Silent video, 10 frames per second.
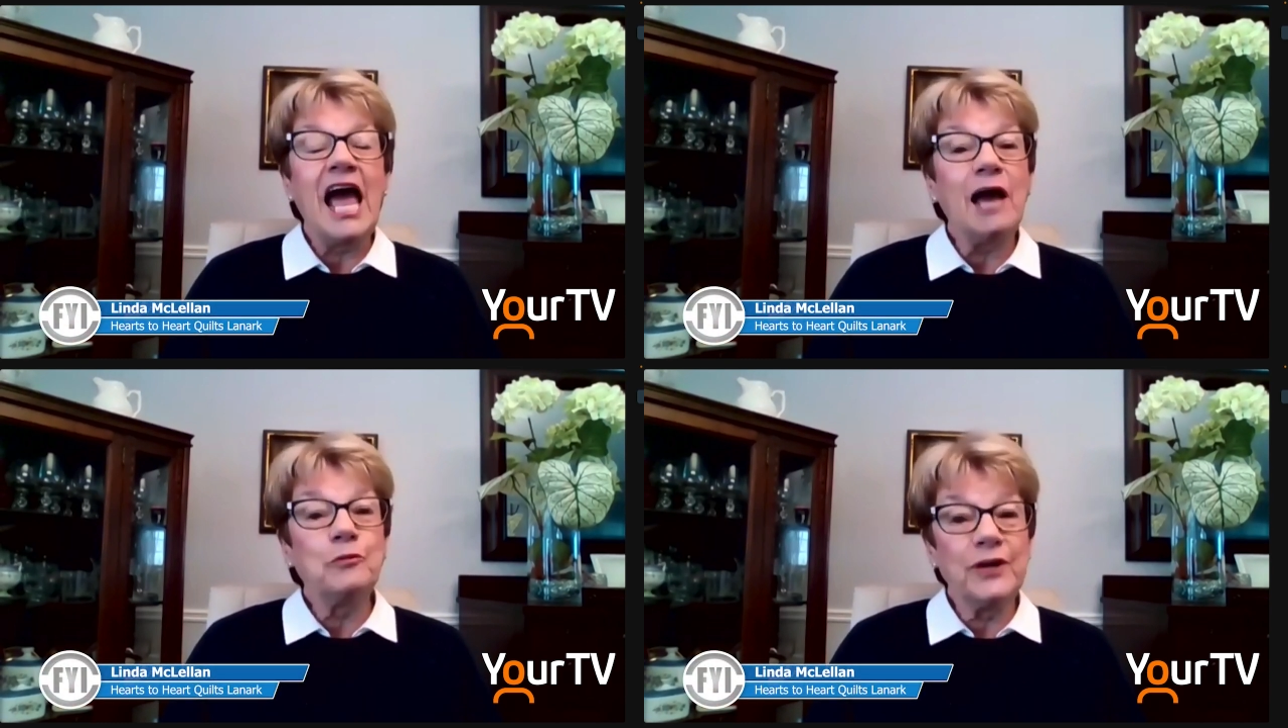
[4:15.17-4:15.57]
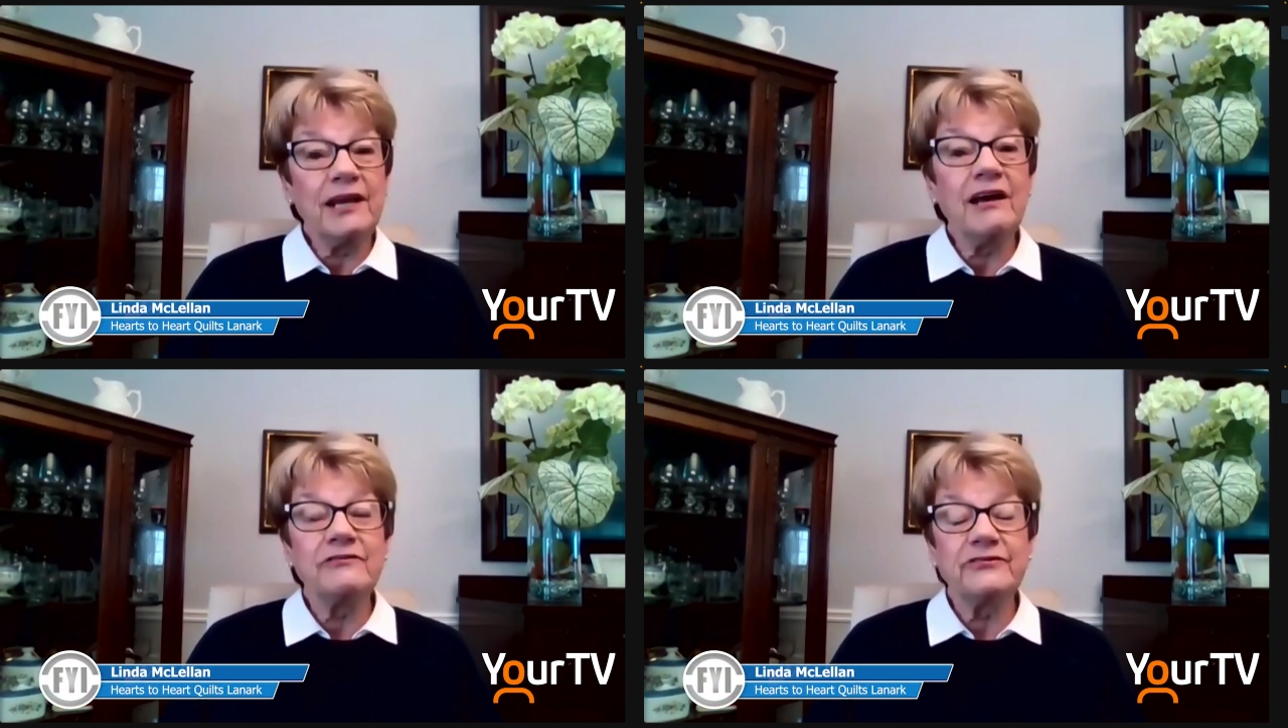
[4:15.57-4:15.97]
And we
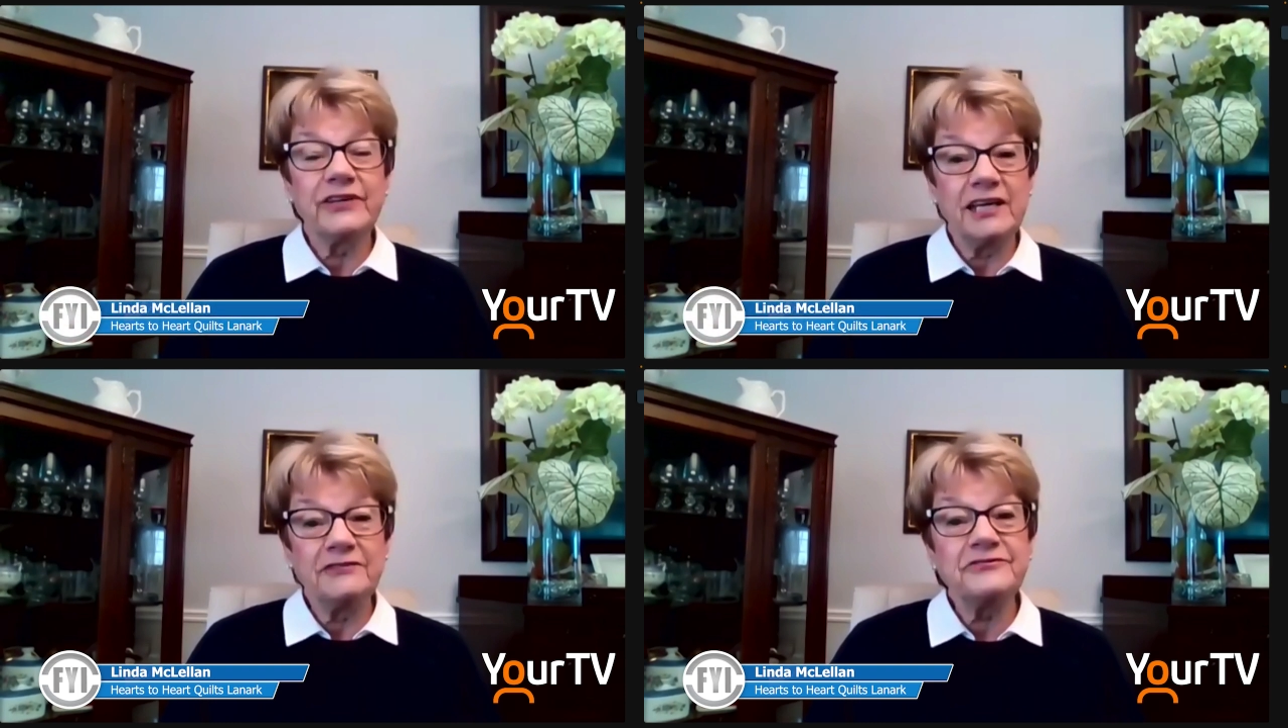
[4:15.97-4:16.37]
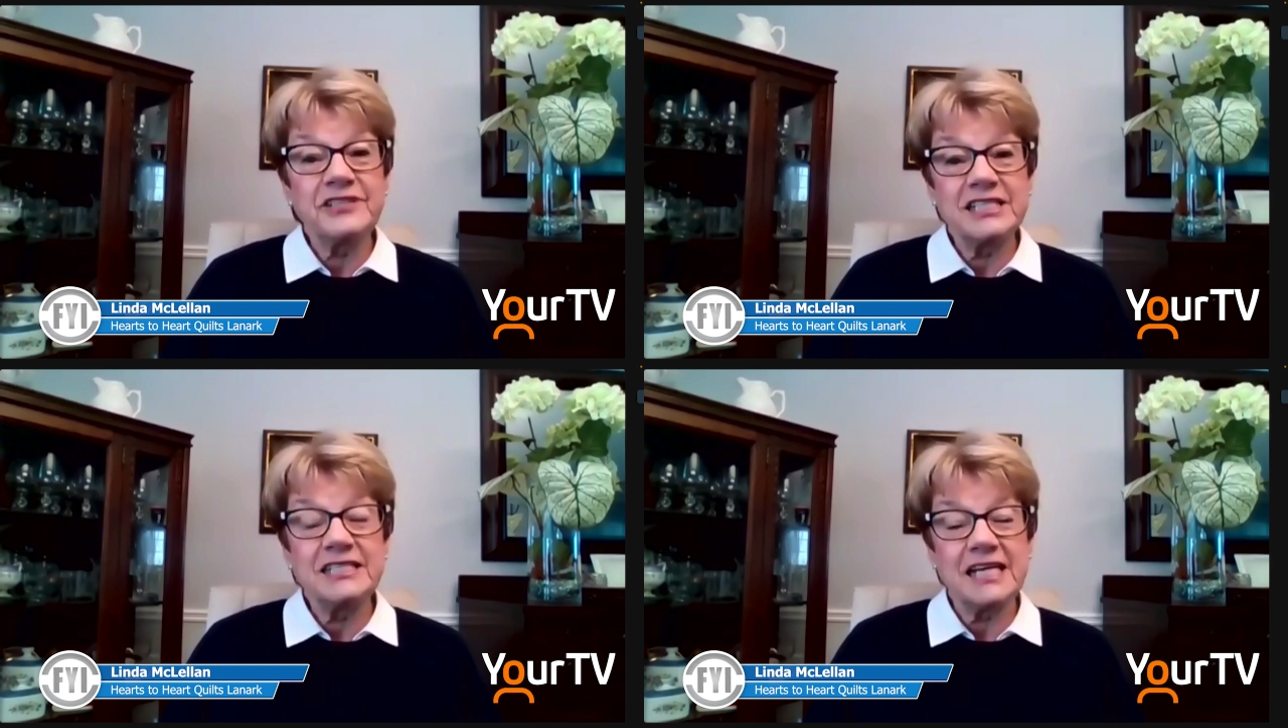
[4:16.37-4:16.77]
have
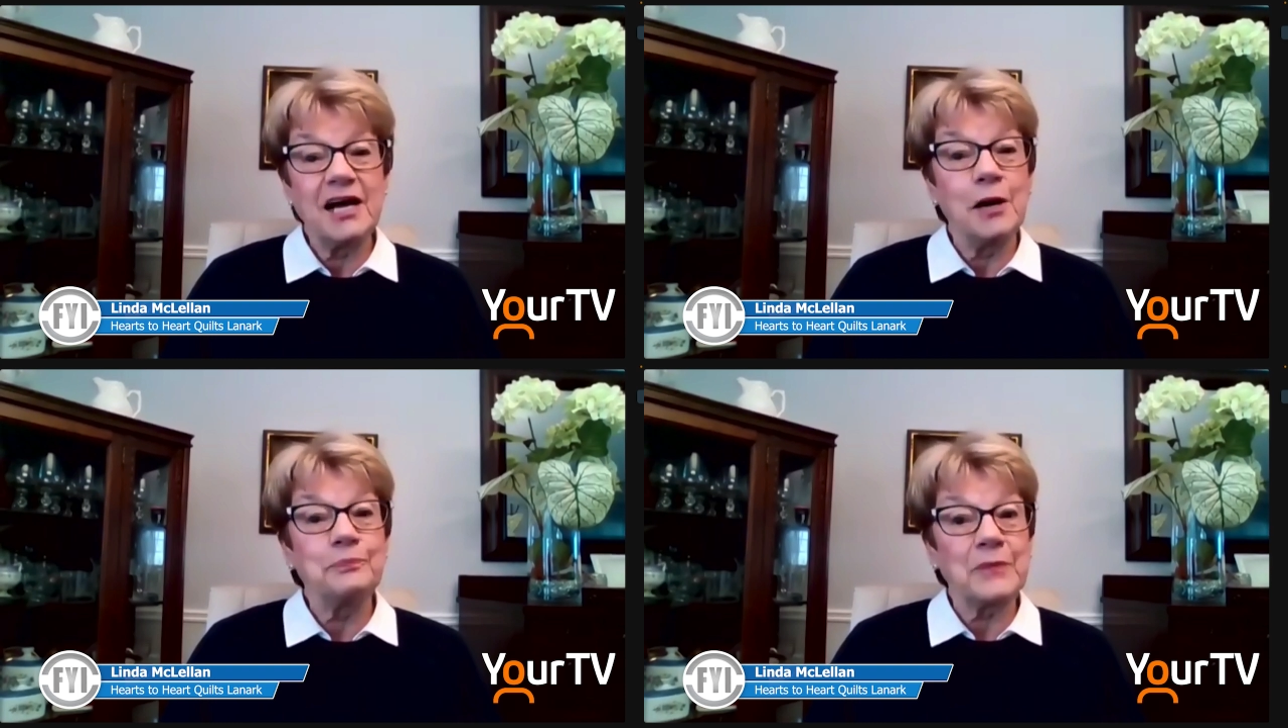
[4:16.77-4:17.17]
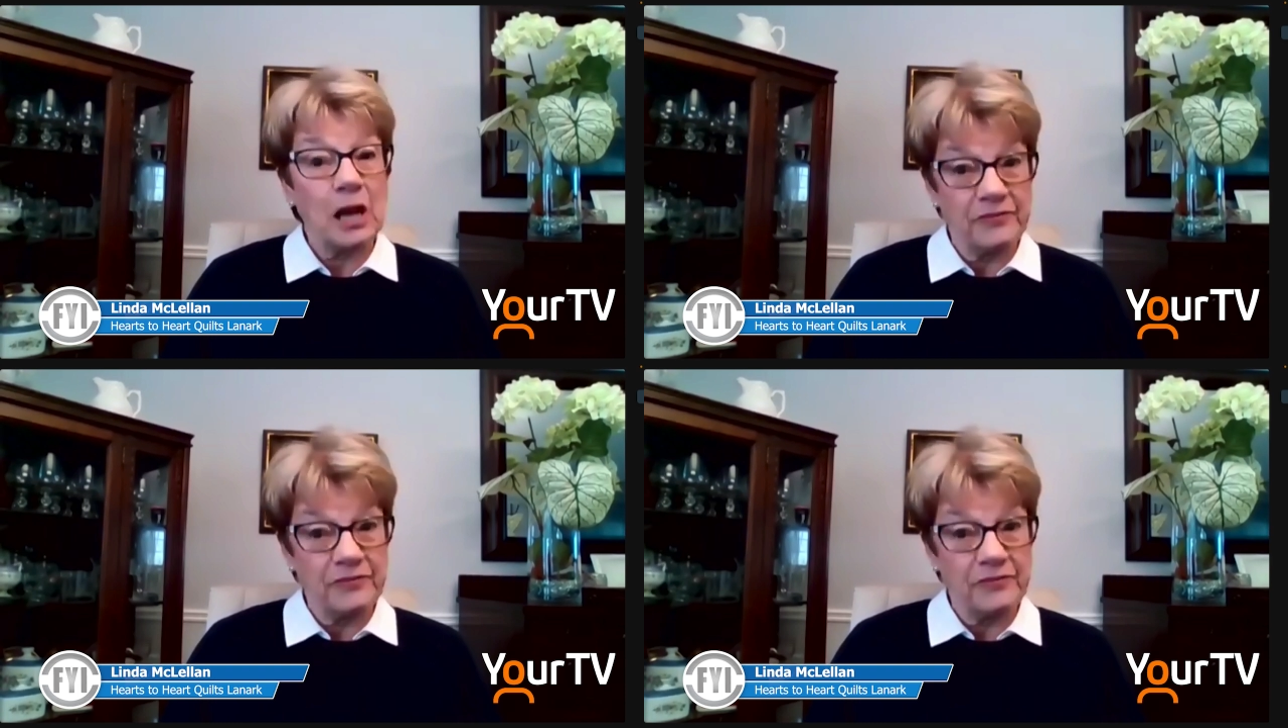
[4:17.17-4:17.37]
gifted um,